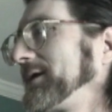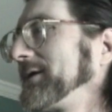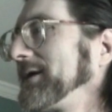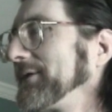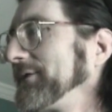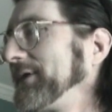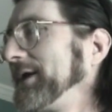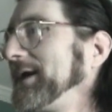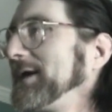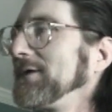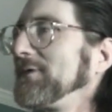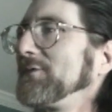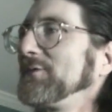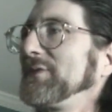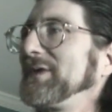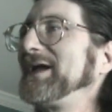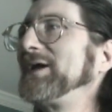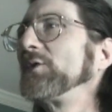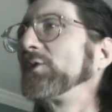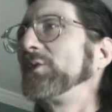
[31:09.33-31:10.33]
because they don't
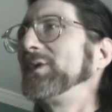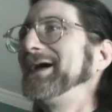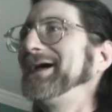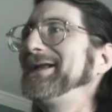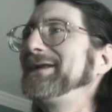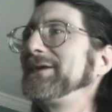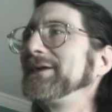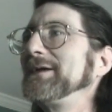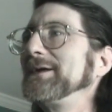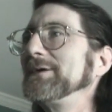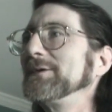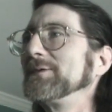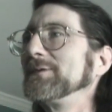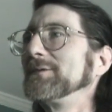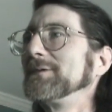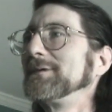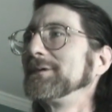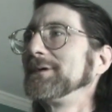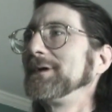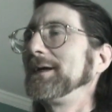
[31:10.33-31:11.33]
feel right to you.
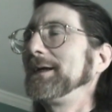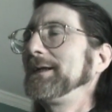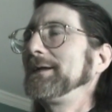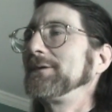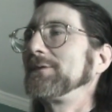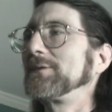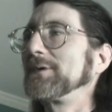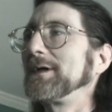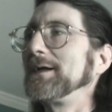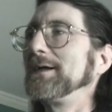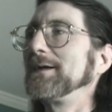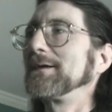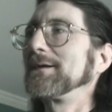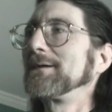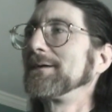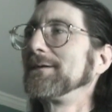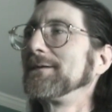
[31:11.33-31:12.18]
I don't care.